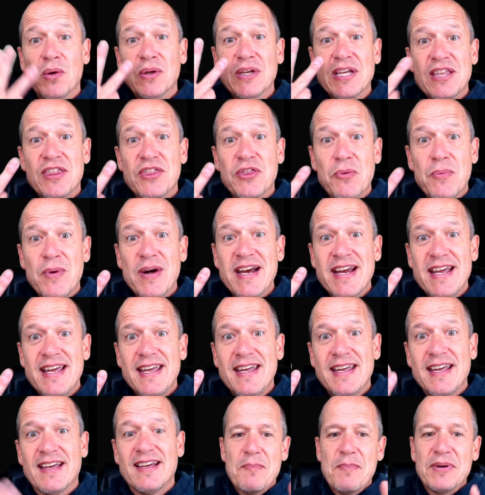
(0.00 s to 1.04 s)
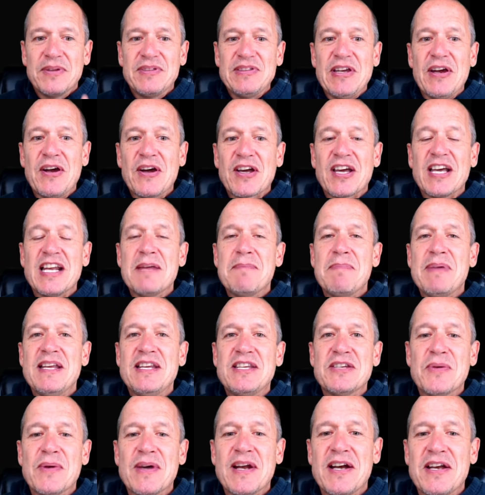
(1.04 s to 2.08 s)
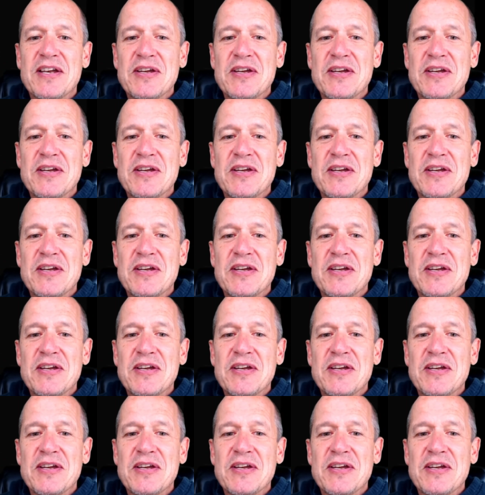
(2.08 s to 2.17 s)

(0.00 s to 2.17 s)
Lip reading: Only 3! But they're going to be doing